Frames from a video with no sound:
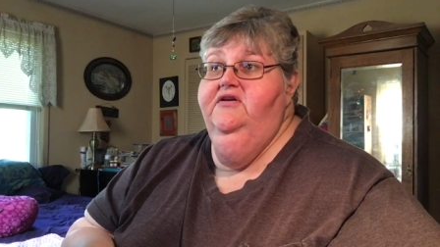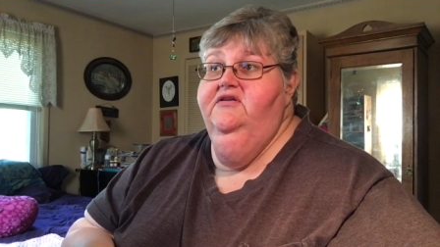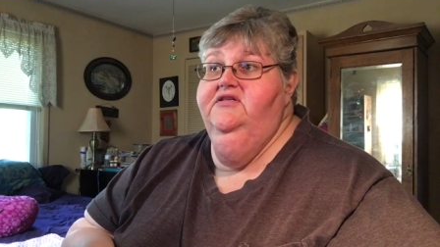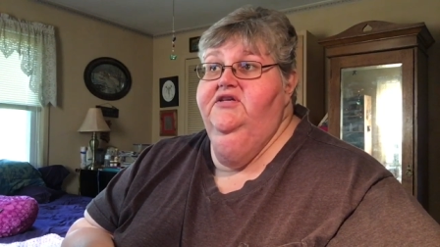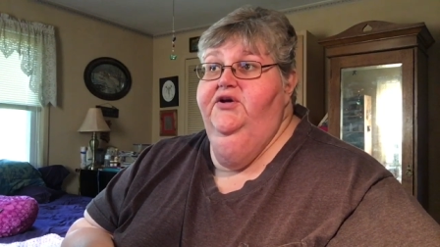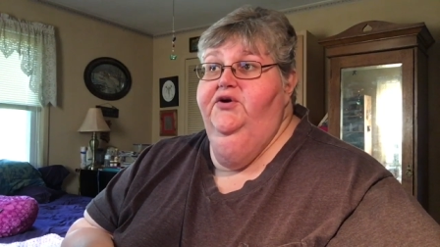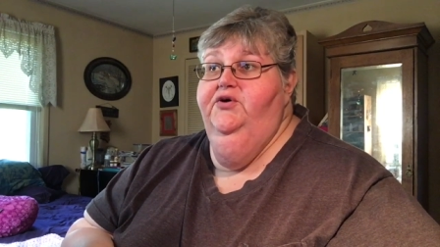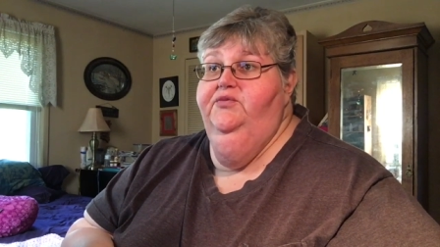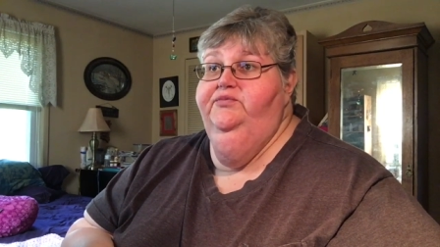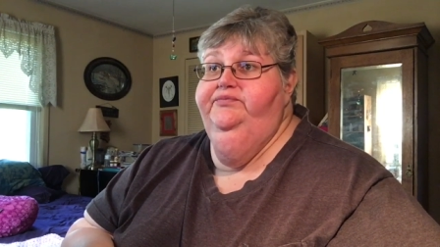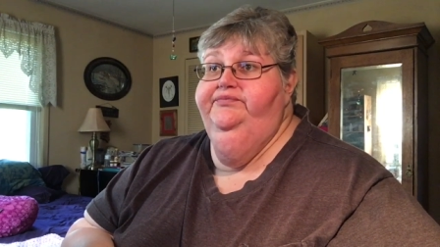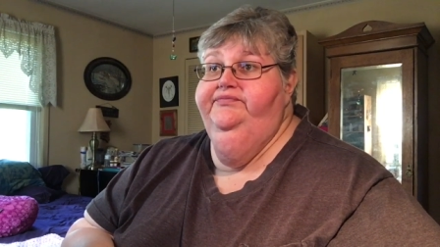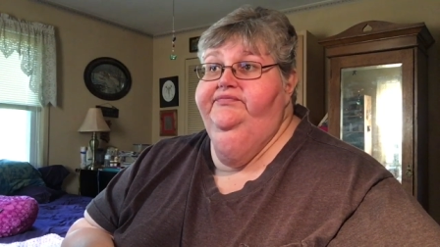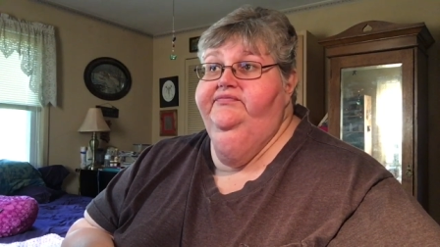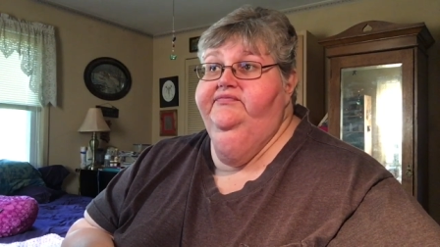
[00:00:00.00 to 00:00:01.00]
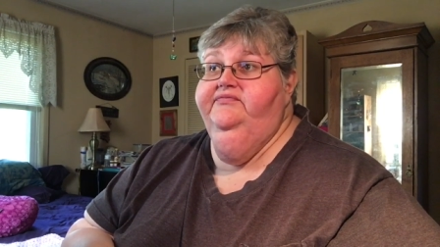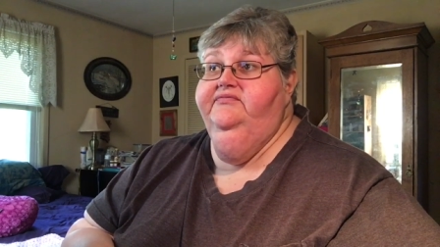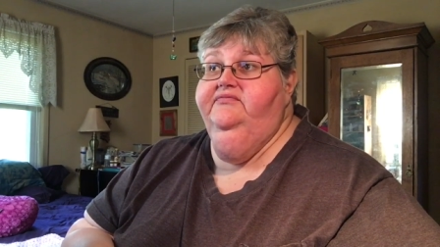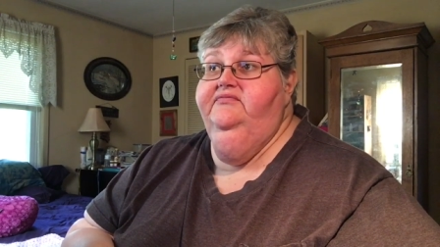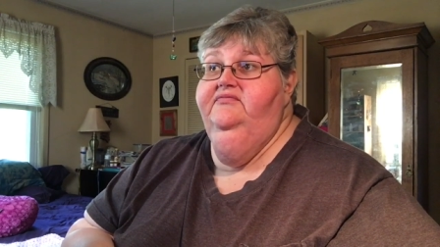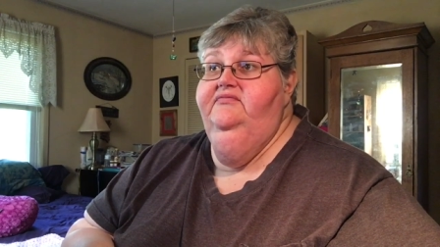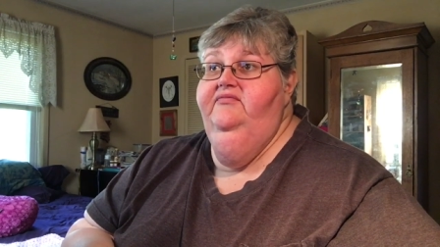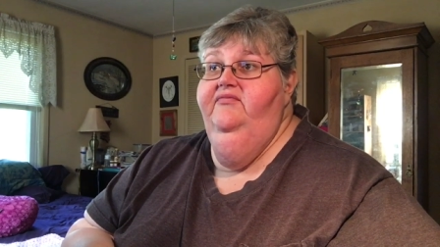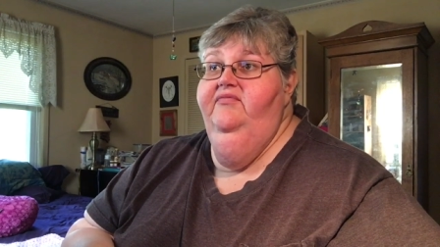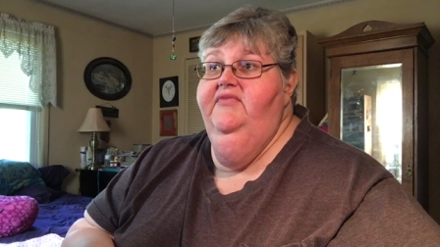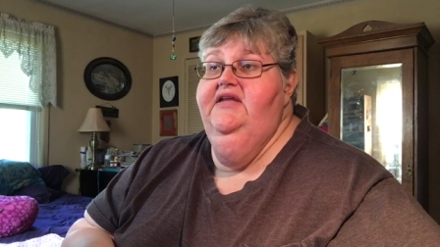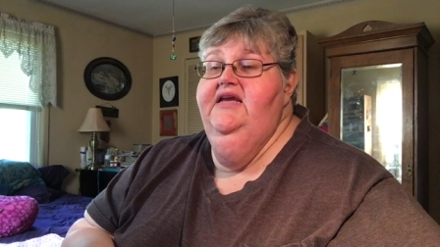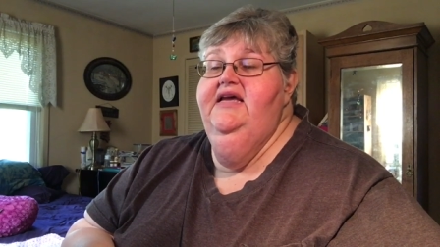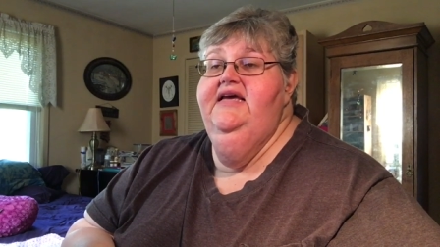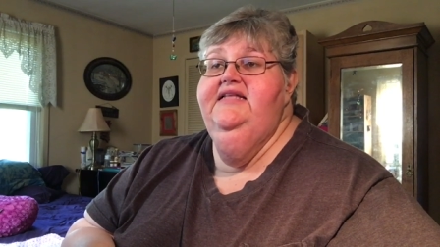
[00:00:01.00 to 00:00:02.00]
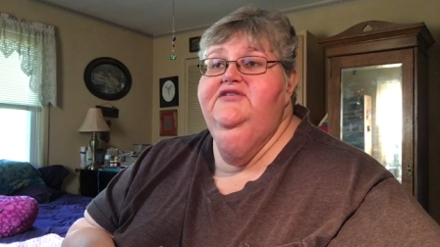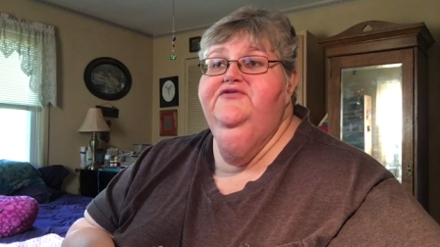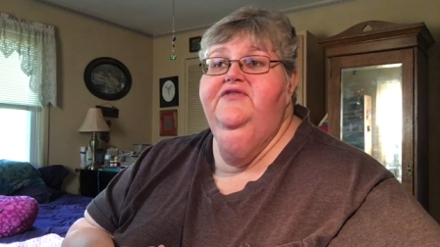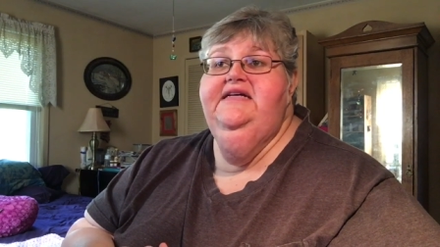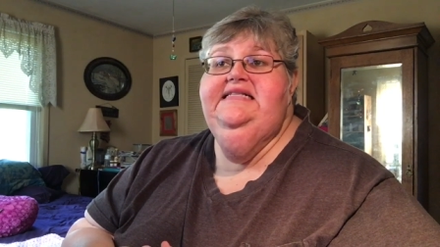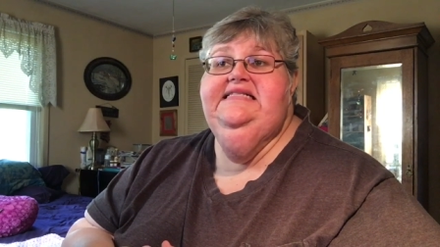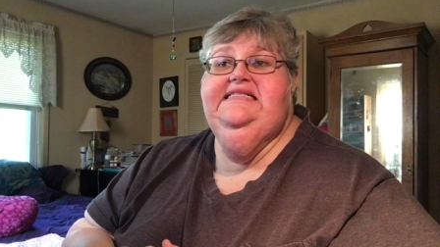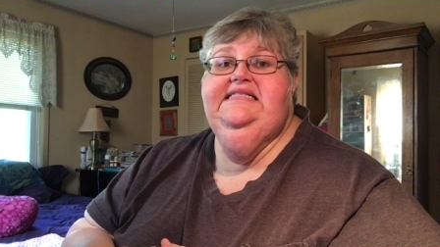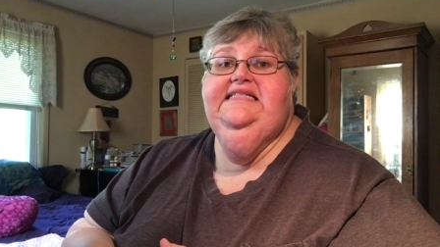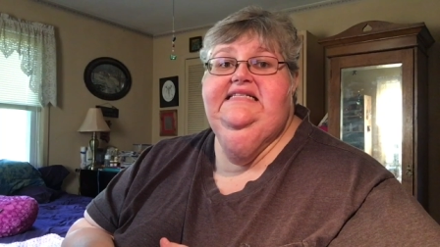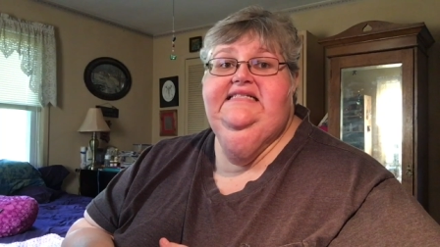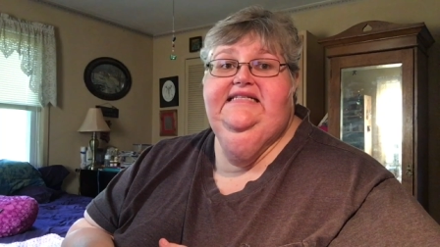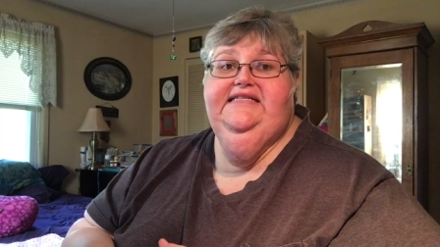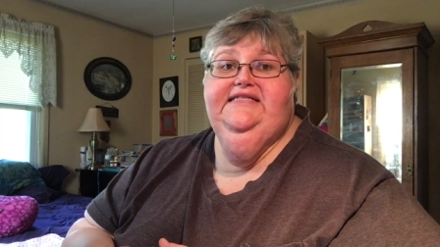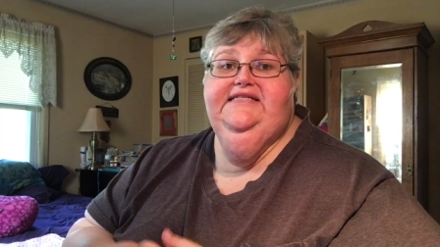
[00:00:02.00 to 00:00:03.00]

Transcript: So it's fun listening,